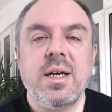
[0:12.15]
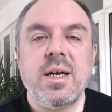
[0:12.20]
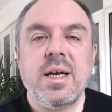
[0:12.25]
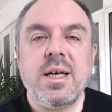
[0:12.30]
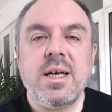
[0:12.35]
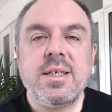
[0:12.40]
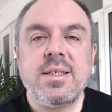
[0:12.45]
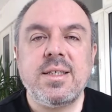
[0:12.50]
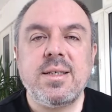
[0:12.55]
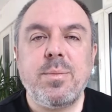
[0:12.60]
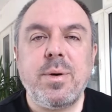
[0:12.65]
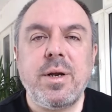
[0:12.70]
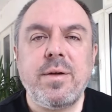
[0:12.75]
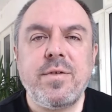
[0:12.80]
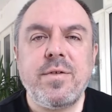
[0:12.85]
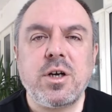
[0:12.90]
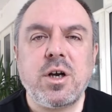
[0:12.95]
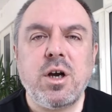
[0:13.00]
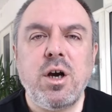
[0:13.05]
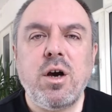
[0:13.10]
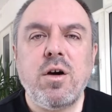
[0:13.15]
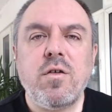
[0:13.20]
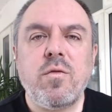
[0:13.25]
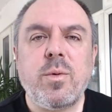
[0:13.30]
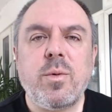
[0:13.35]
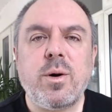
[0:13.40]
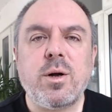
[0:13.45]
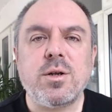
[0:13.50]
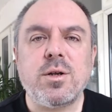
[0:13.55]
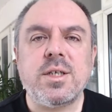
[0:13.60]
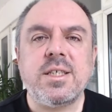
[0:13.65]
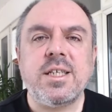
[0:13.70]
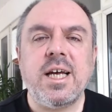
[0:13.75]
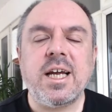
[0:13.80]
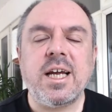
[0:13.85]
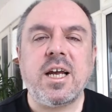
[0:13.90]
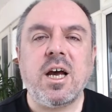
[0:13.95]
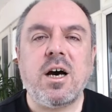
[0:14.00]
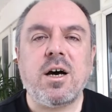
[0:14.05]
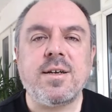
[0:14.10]
It's a bit of a curveball to say
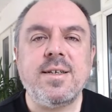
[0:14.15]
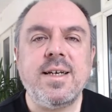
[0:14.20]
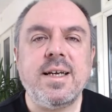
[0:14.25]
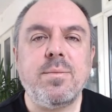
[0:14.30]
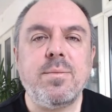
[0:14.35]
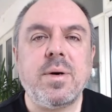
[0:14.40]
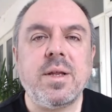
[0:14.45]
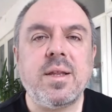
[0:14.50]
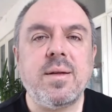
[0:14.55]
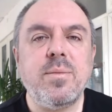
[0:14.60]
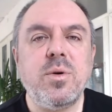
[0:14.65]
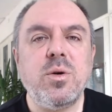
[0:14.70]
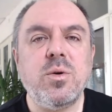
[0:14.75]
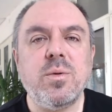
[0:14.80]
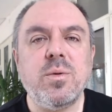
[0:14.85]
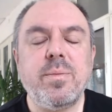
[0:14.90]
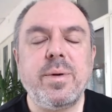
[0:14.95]
gardening by the moon